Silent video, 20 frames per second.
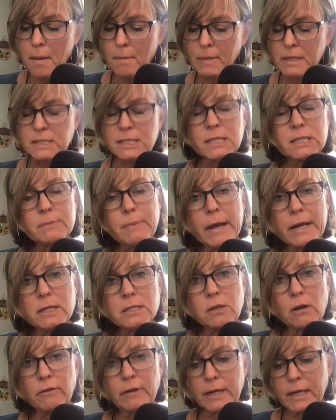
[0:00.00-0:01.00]
But since mine
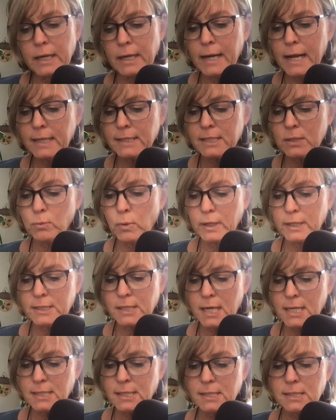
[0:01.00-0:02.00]
is already connected, what it
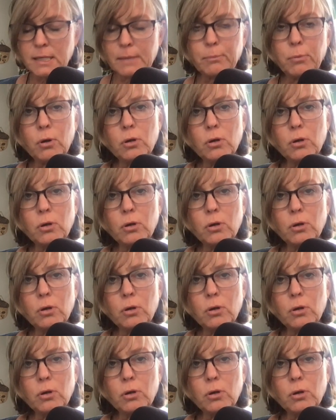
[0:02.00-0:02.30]
does is it